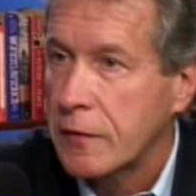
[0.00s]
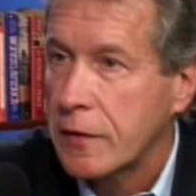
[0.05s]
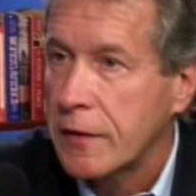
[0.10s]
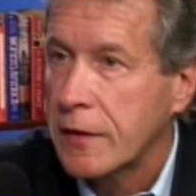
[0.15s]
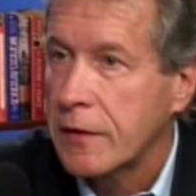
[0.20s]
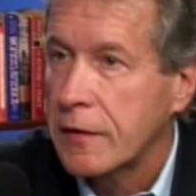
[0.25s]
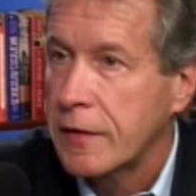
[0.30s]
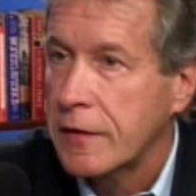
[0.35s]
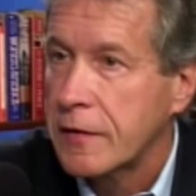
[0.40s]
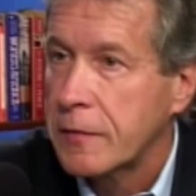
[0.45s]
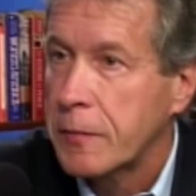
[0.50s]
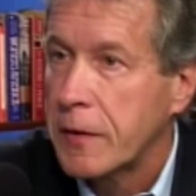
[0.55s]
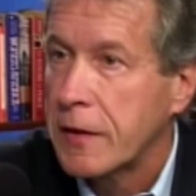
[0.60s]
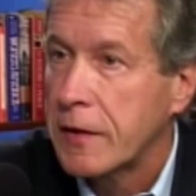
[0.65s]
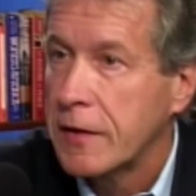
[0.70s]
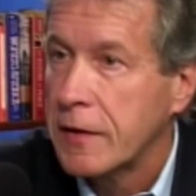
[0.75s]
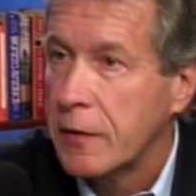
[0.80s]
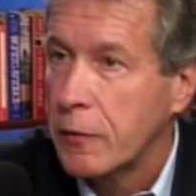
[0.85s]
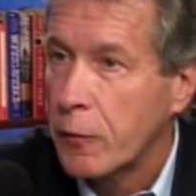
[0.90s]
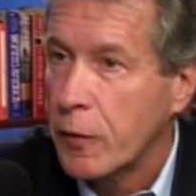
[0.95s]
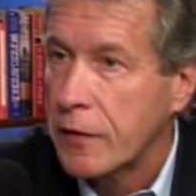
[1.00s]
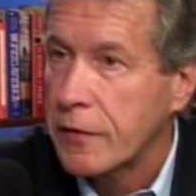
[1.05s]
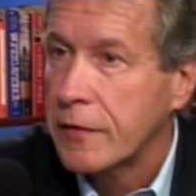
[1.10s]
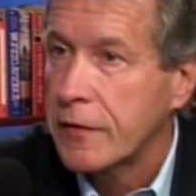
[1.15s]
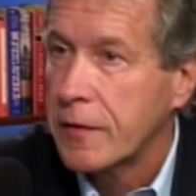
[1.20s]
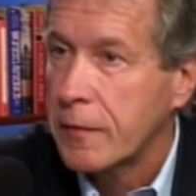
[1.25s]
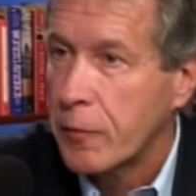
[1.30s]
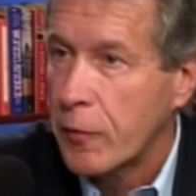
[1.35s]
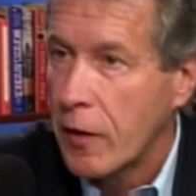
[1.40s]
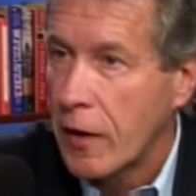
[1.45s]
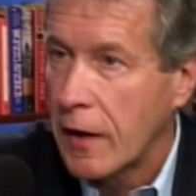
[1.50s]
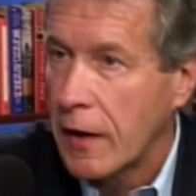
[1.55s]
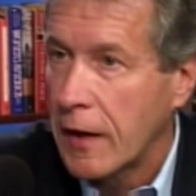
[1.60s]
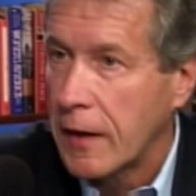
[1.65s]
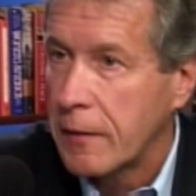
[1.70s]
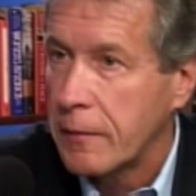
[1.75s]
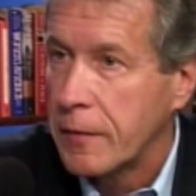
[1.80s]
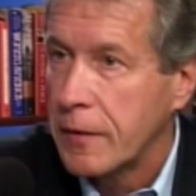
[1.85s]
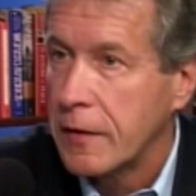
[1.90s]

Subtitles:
Legally speaking, it wasn't a bribe.